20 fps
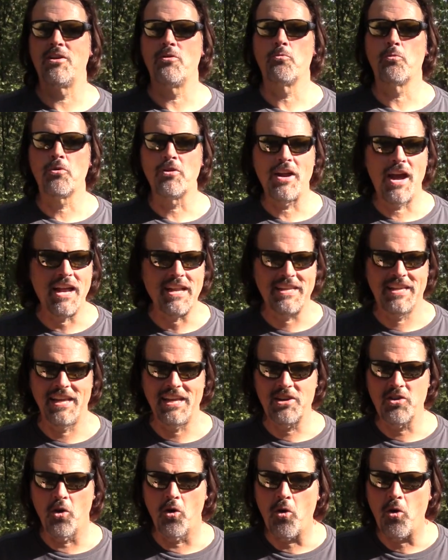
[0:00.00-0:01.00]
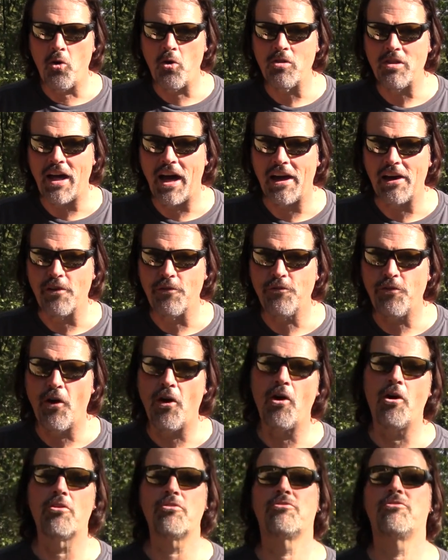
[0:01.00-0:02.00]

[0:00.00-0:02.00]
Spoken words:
and we're not getting a whole lot of fall.